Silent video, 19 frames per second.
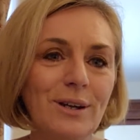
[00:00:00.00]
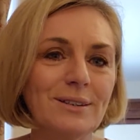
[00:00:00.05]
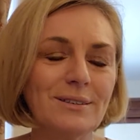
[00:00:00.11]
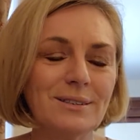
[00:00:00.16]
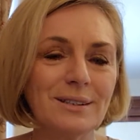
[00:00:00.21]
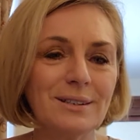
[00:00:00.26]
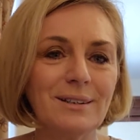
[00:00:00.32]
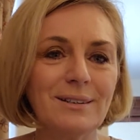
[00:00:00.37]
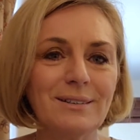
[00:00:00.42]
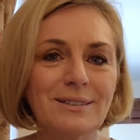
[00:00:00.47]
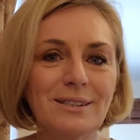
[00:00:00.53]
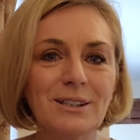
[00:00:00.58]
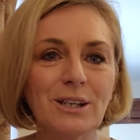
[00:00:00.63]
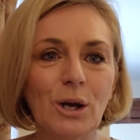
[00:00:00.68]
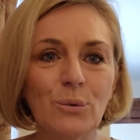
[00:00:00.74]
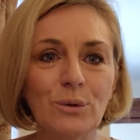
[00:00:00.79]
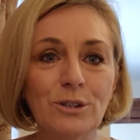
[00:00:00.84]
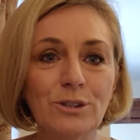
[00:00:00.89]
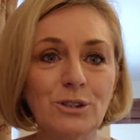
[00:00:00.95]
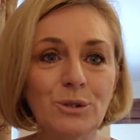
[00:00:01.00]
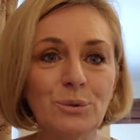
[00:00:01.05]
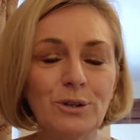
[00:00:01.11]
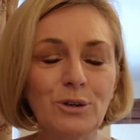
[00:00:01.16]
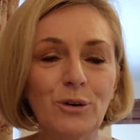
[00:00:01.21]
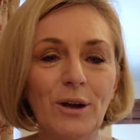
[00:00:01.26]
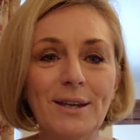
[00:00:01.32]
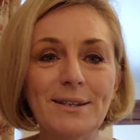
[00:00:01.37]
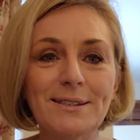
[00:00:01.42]
to go into in
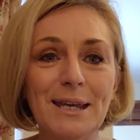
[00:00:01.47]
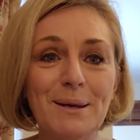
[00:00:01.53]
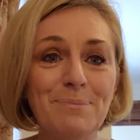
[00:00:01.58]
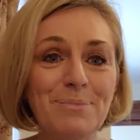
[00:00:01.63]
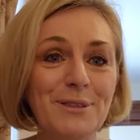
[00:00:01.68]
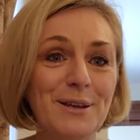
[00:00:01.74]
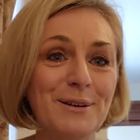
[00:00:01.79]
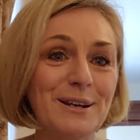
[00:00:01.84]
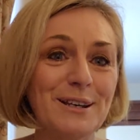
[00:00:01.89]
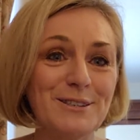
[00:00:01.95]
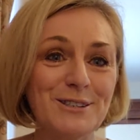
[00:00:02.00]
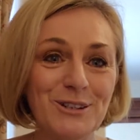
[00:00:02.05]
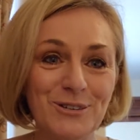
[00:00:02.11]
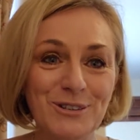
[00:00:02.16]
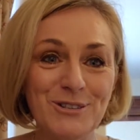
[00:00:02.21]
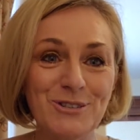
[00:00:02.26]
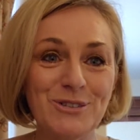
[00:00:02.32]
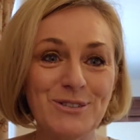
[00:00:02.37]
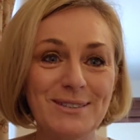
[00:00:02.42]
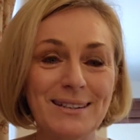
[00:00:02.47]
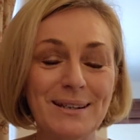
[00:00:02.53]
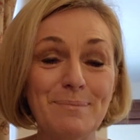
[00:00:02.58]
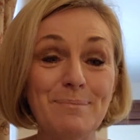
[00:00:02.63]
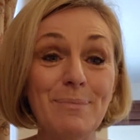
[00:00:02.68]
great depth unless you're interested in